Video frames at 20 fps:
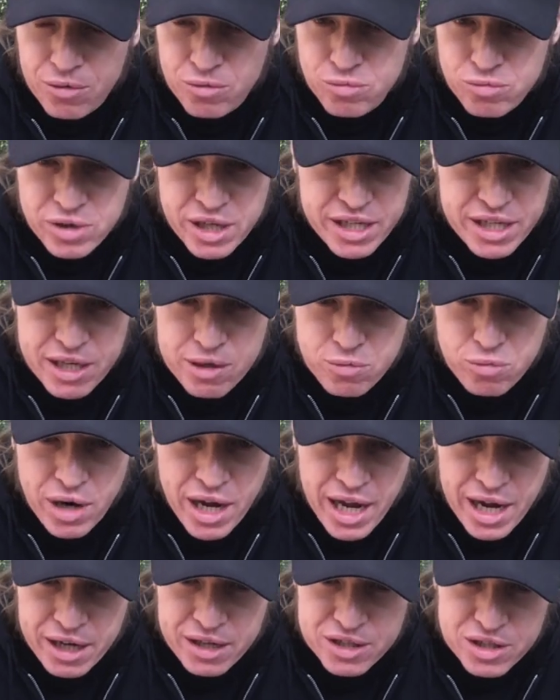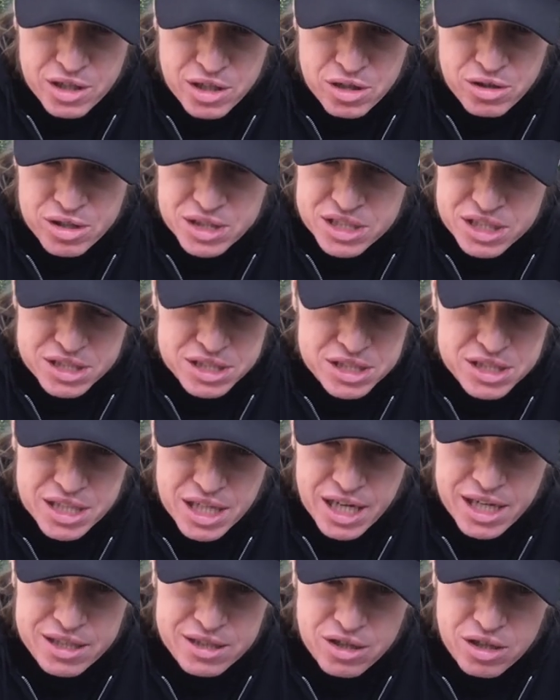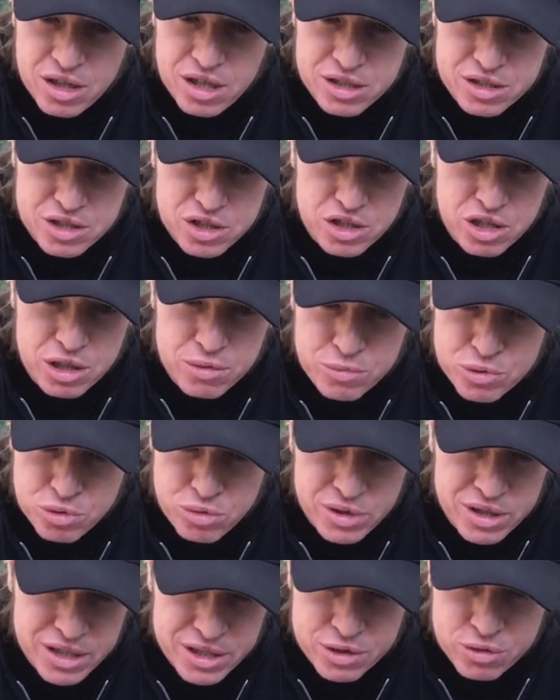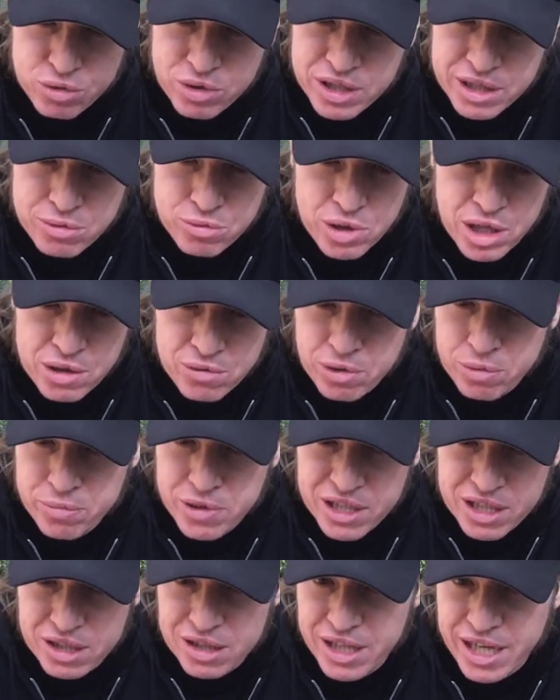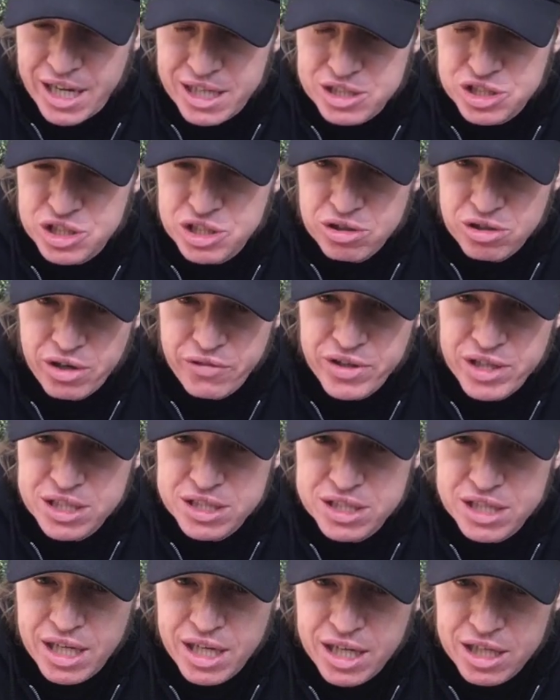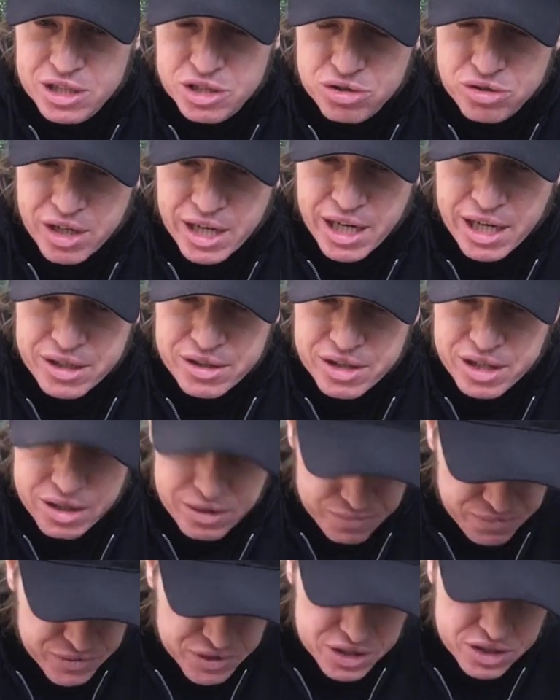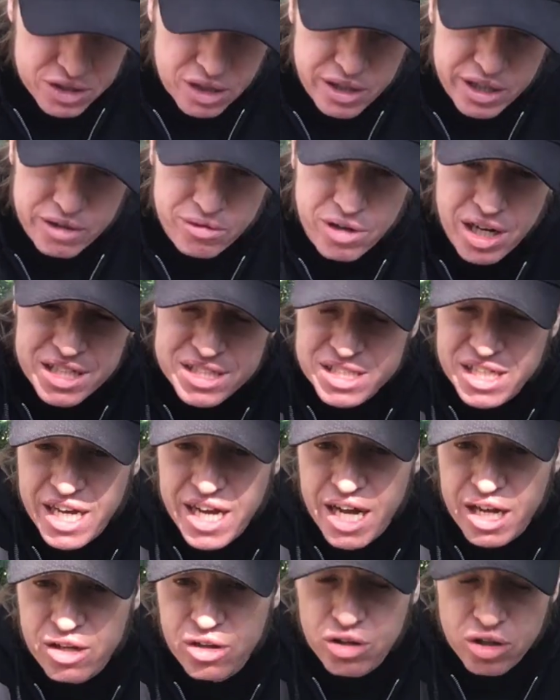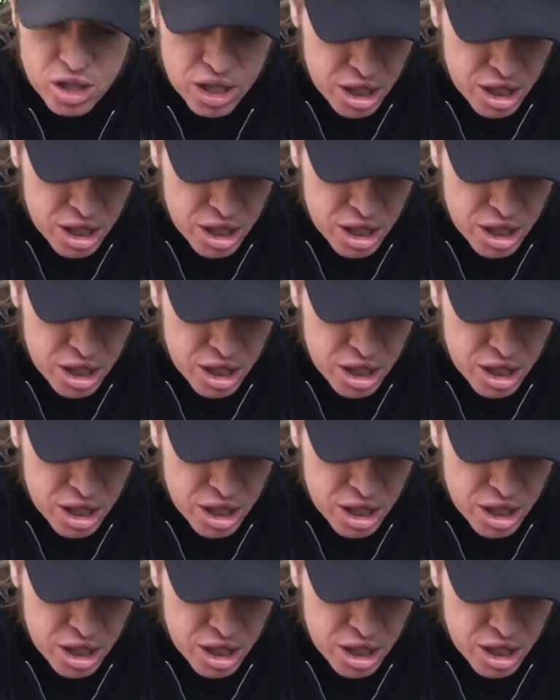Ricky Wagner isn't signed long-term. 2021 will be the last year of his contract. They're starting right tackle.